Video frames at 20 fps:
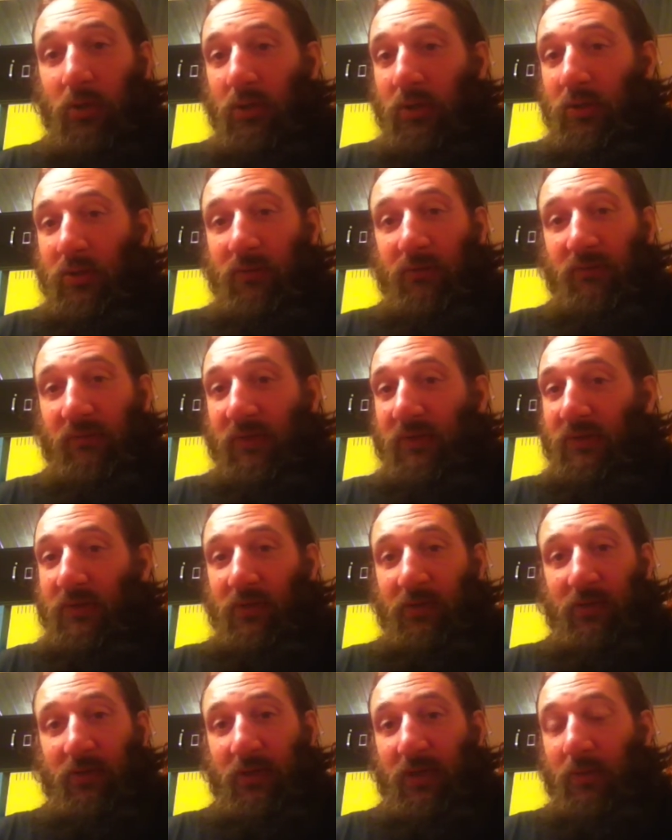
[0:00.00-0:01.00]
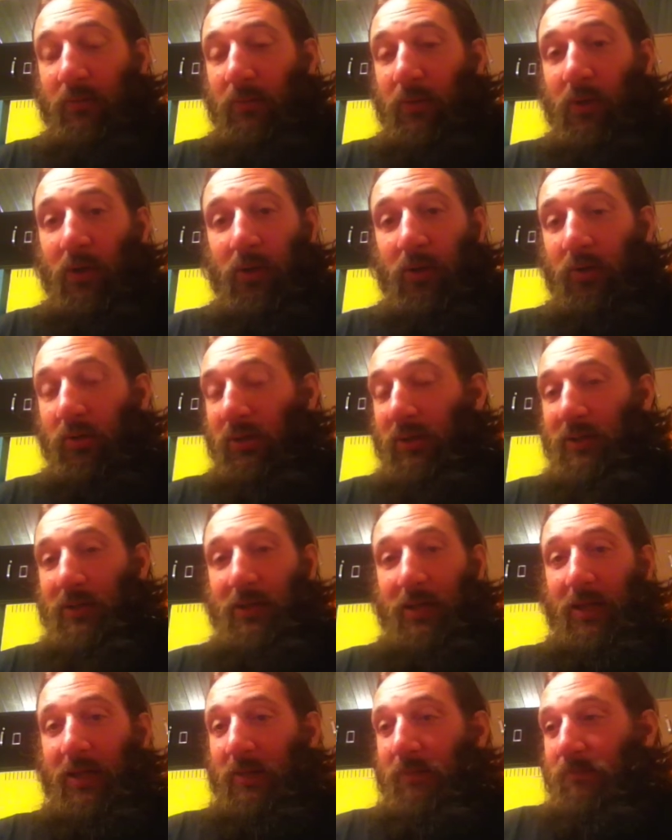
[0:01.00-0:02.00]
convinces them utterly
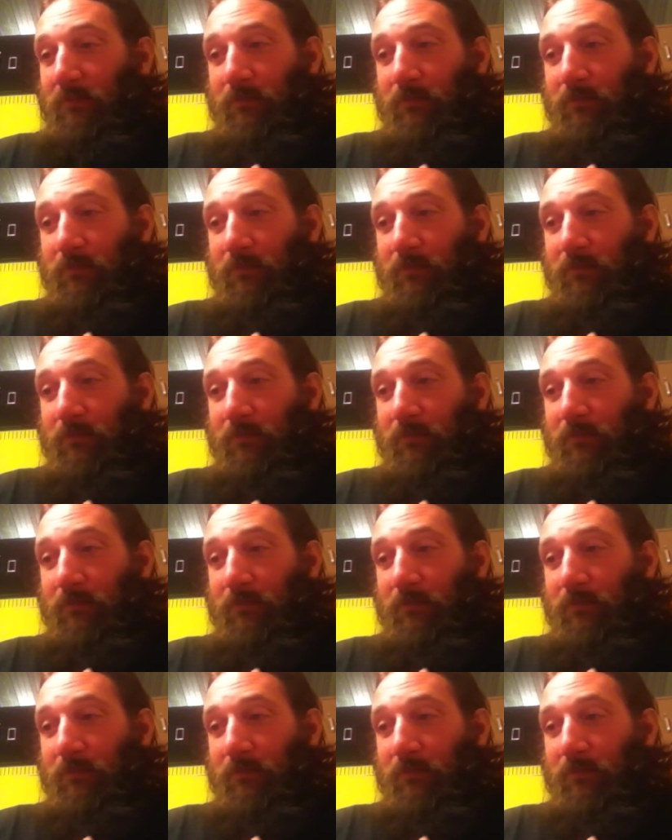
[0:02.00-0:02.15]
that